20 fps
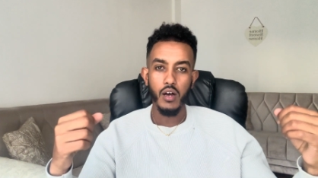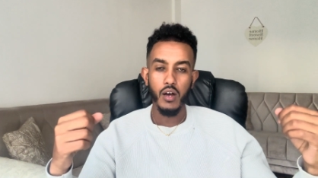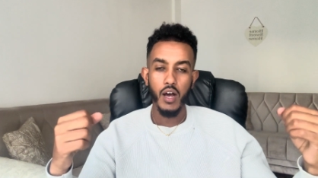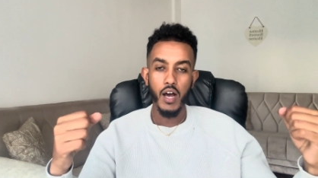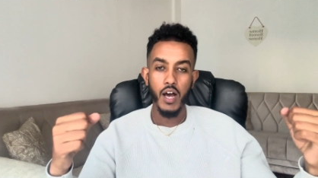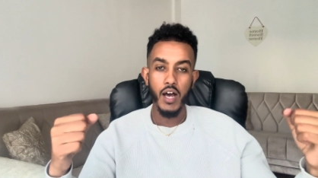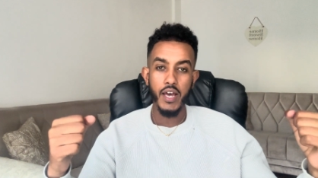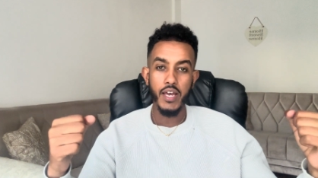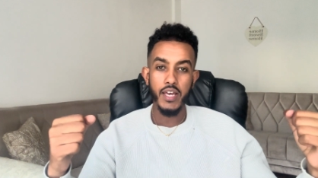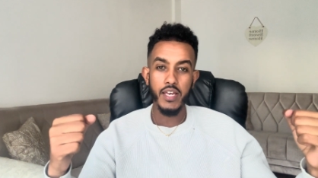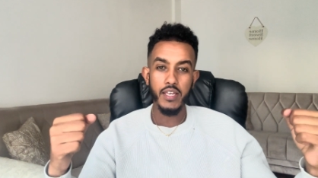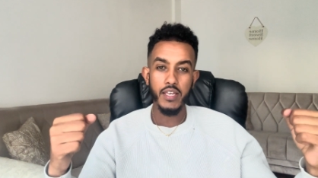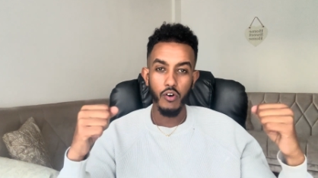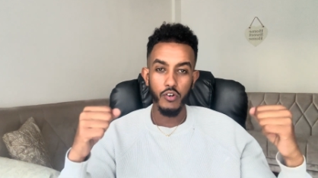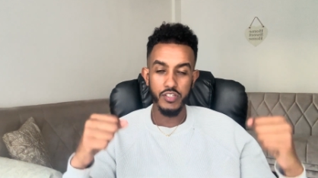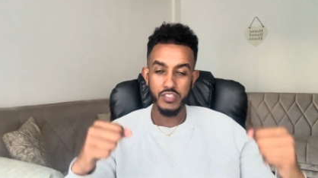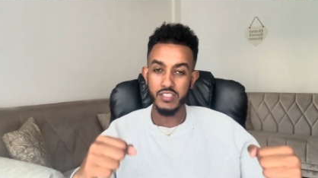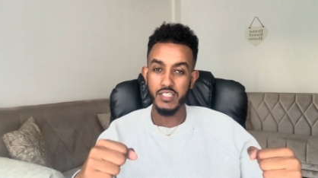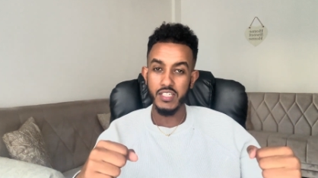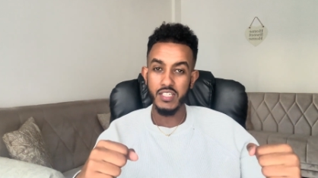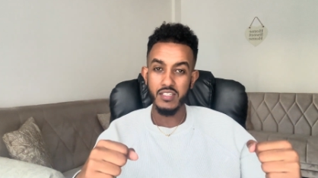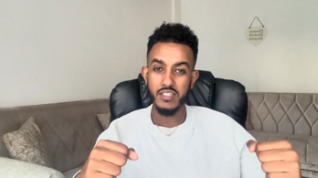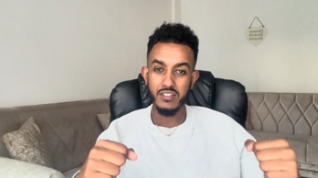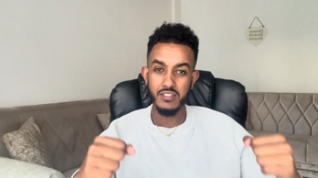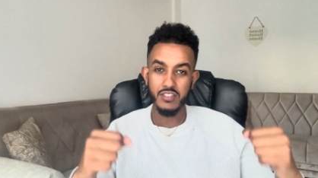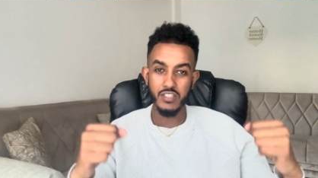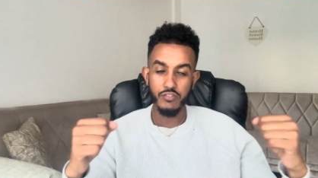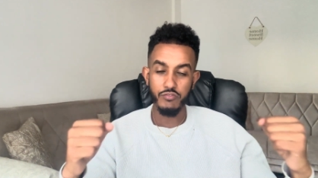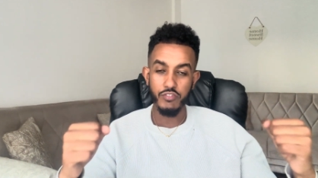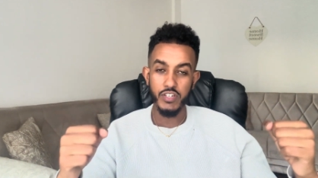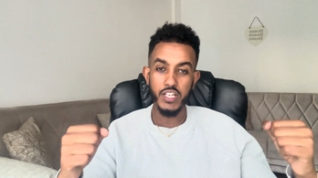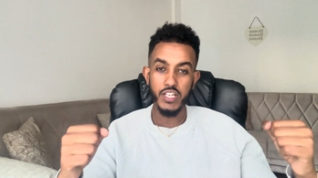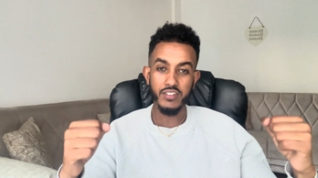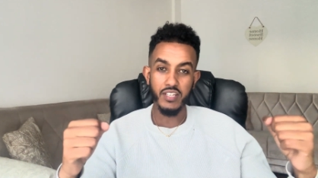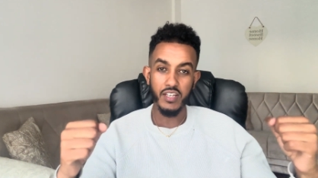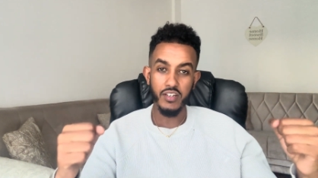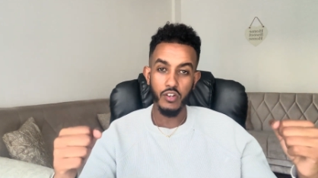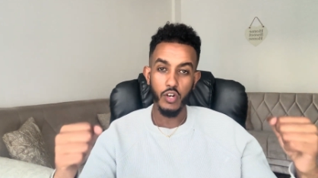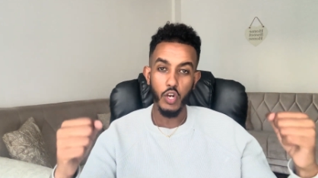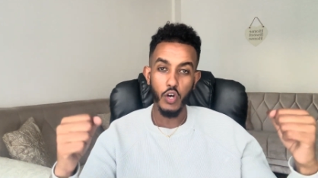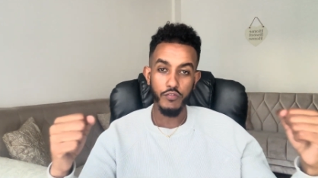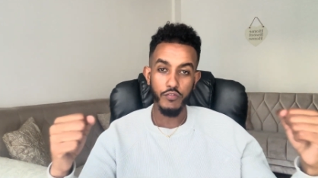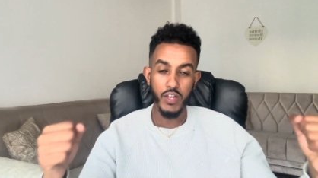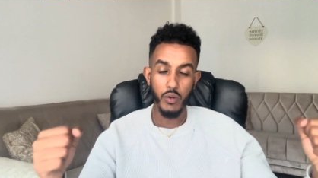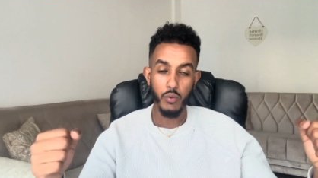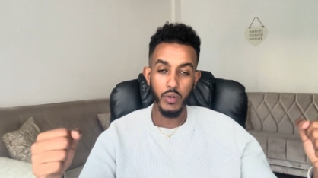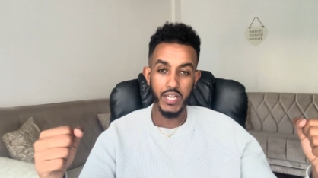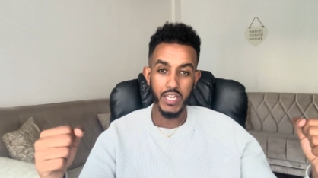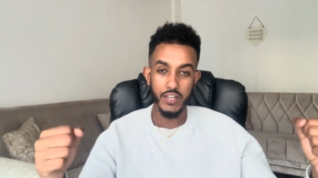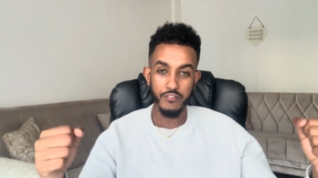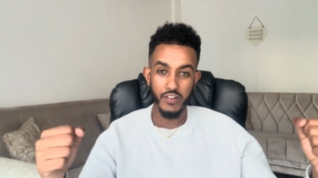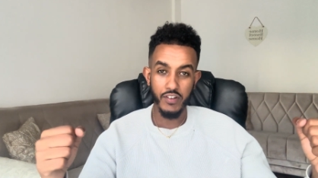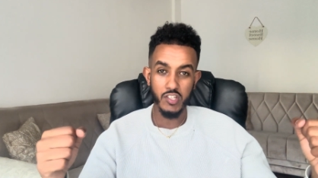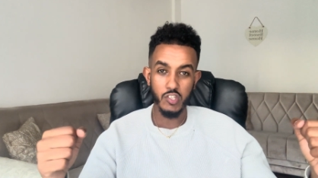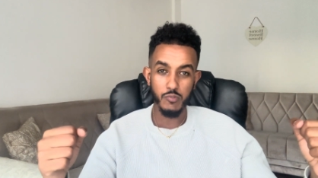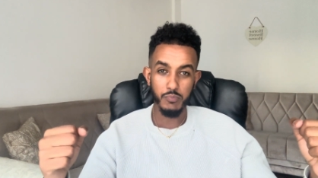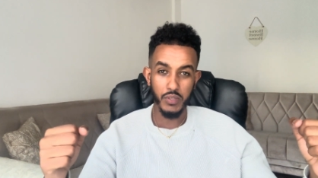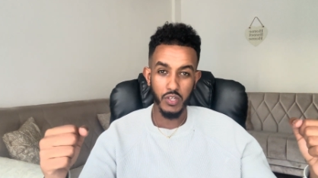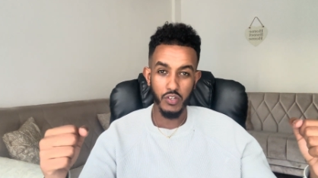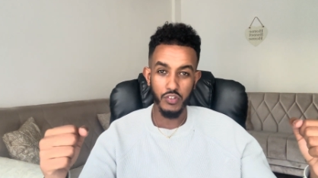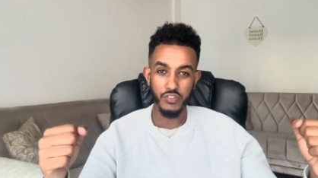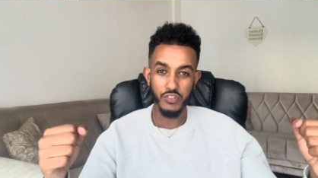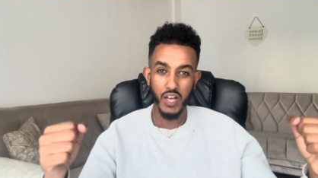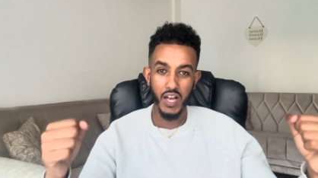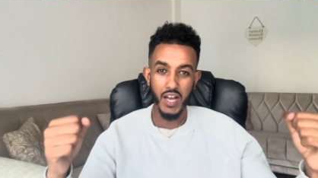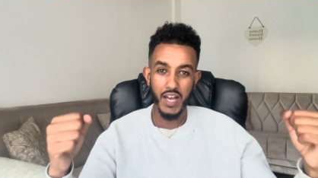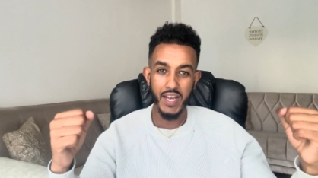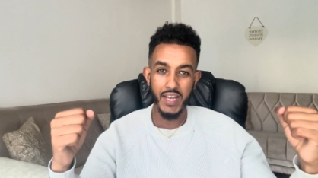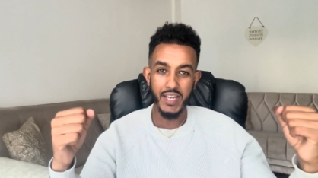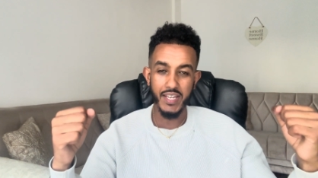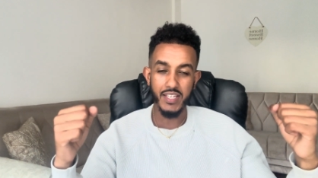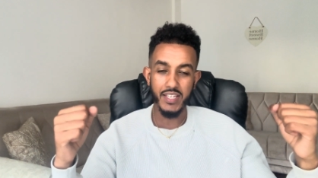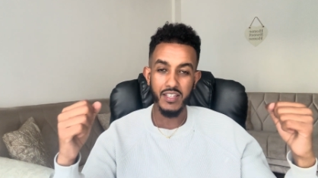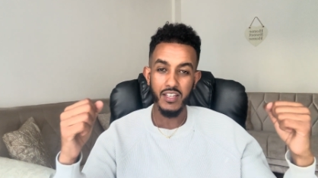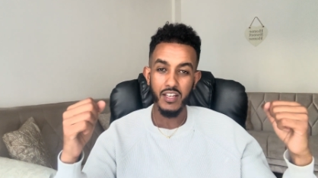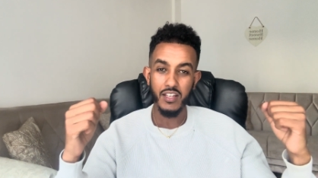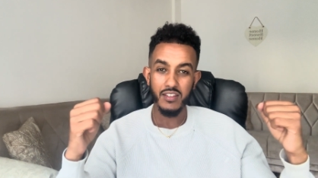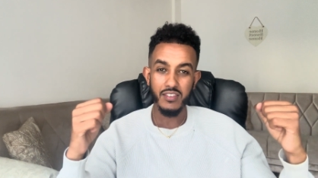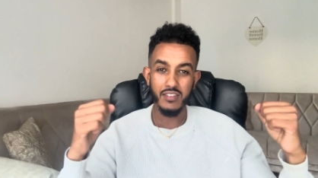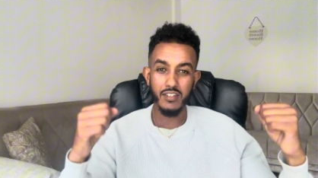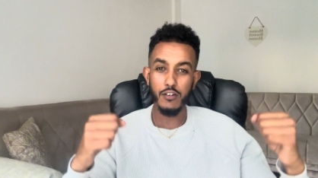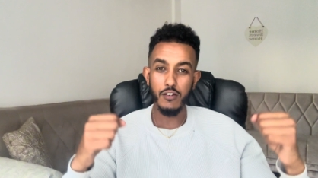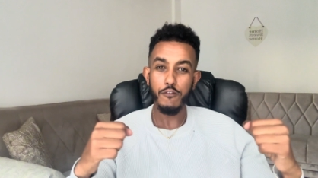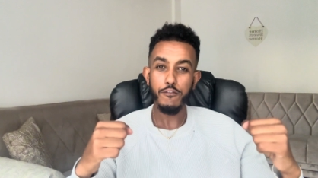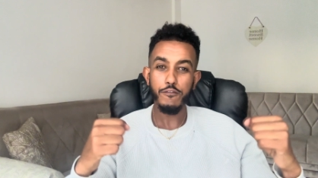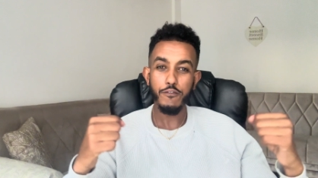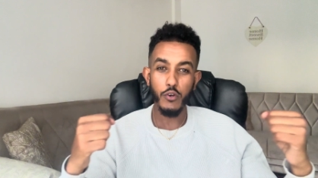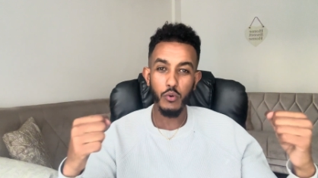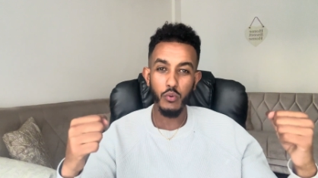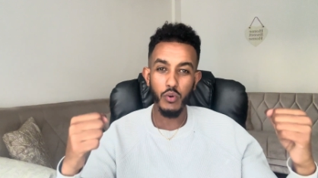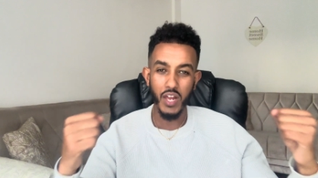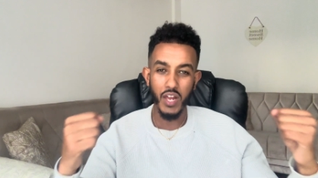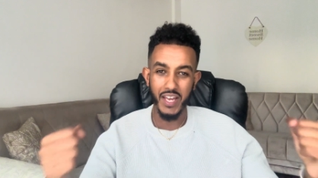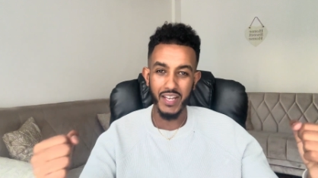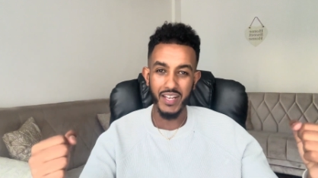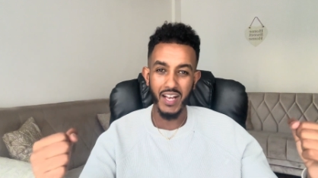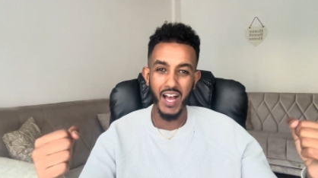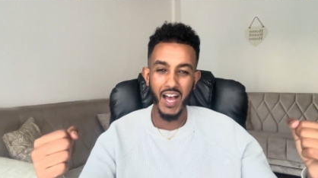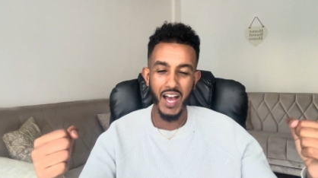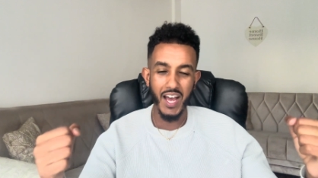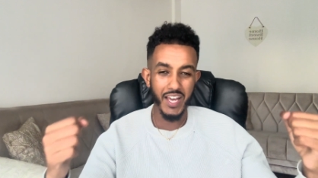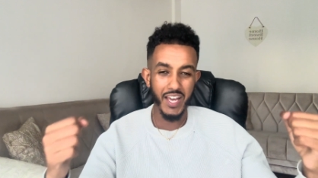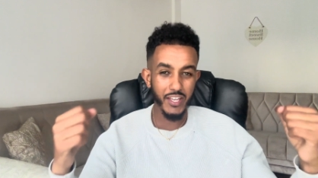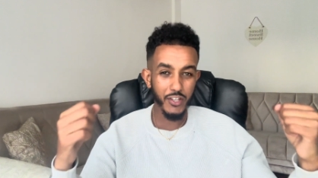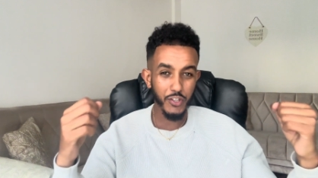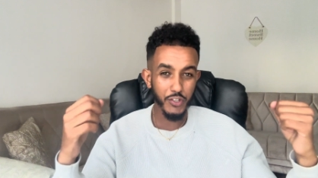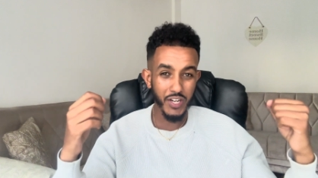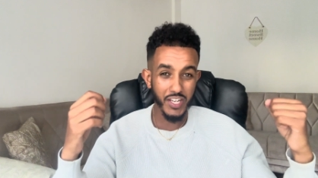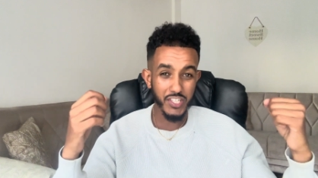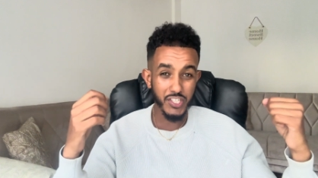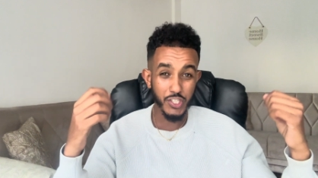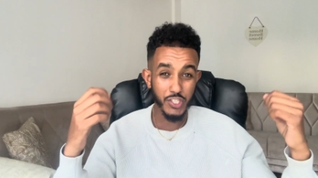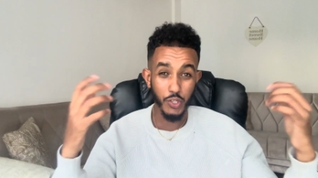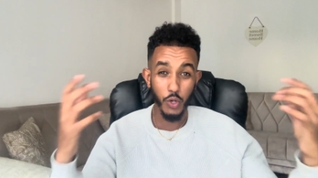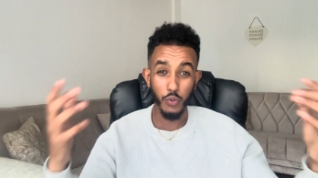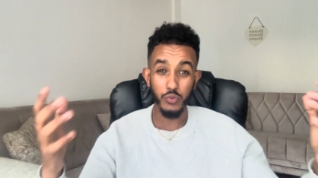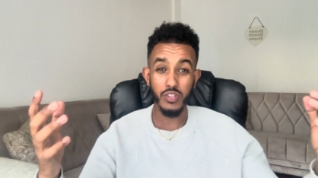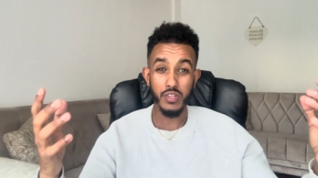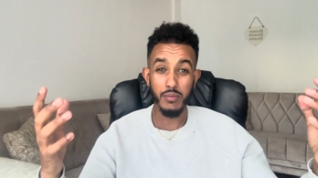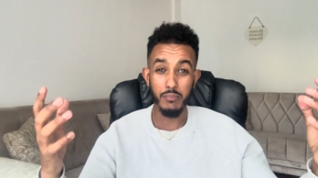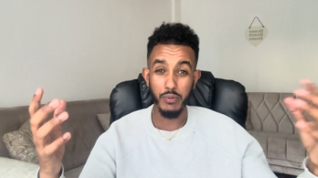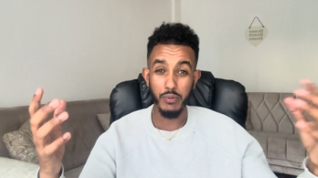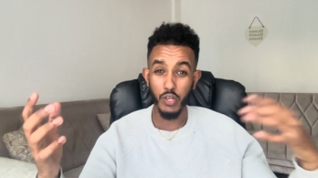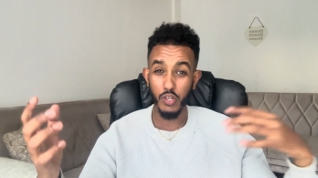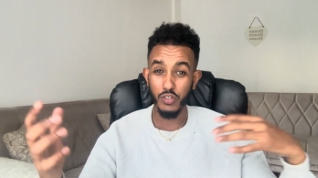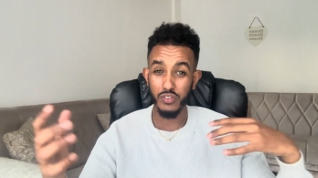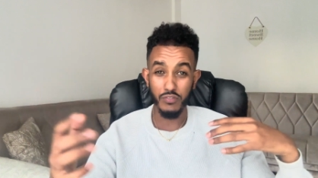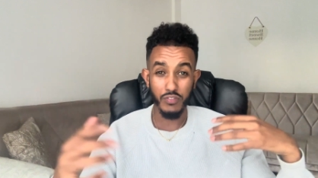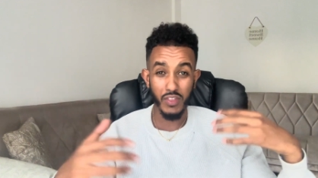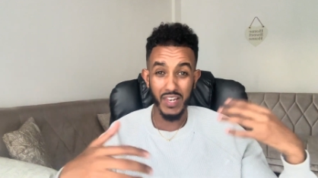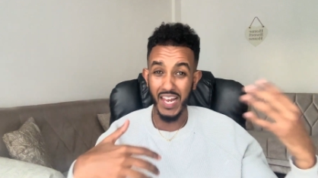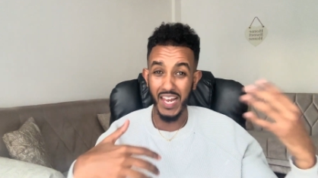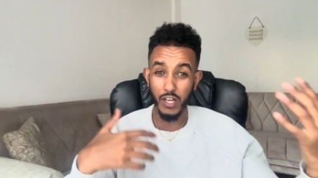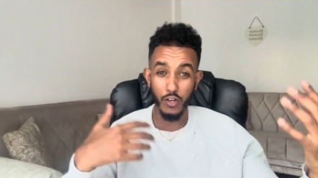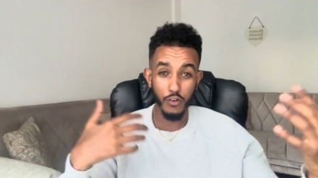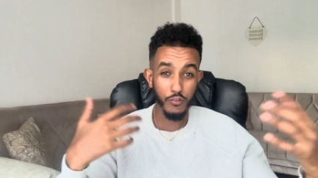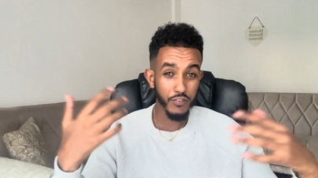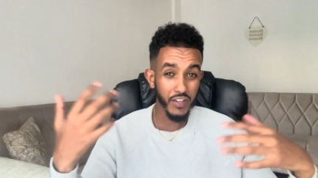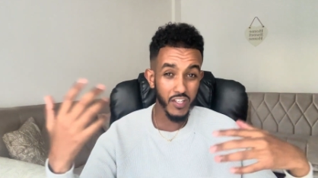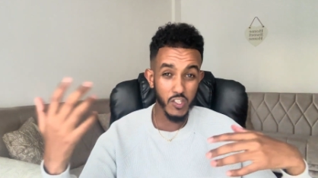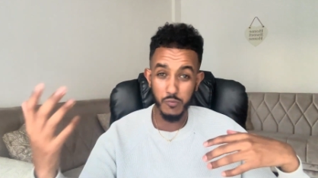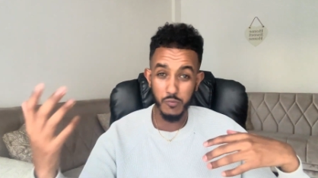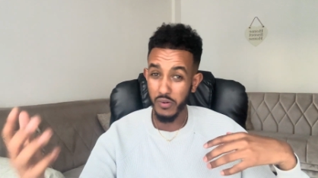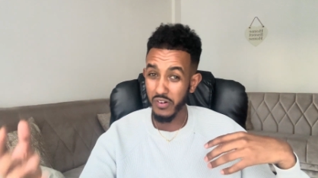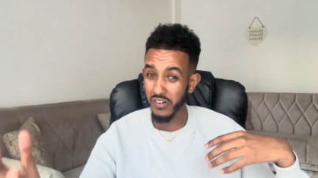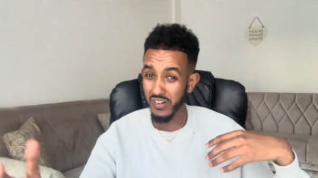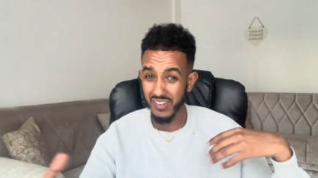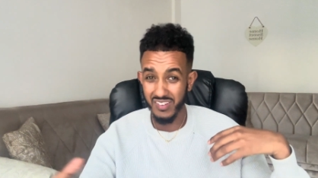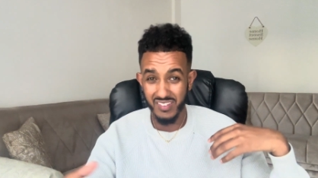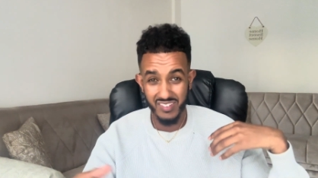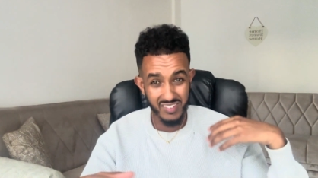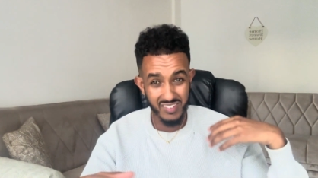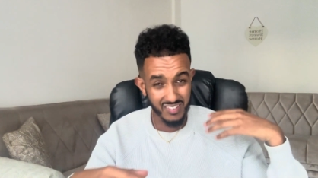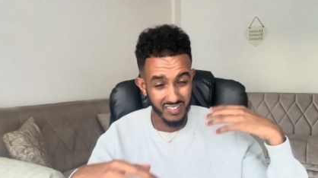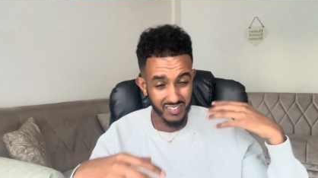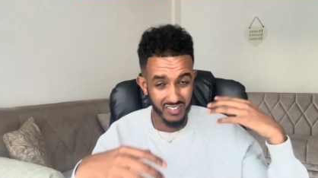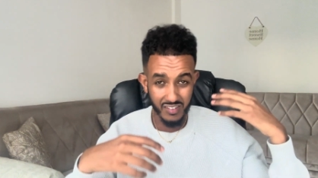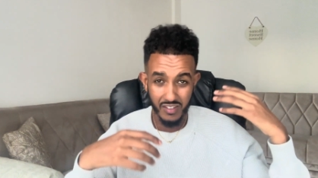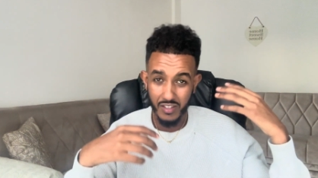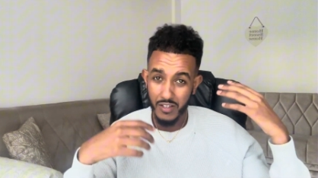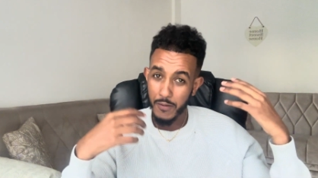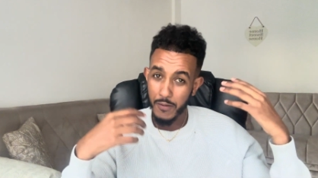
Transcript: I honestly didn't really attend a lot of networking events because I didn't feel like I could actually go to them because of the lack of experience and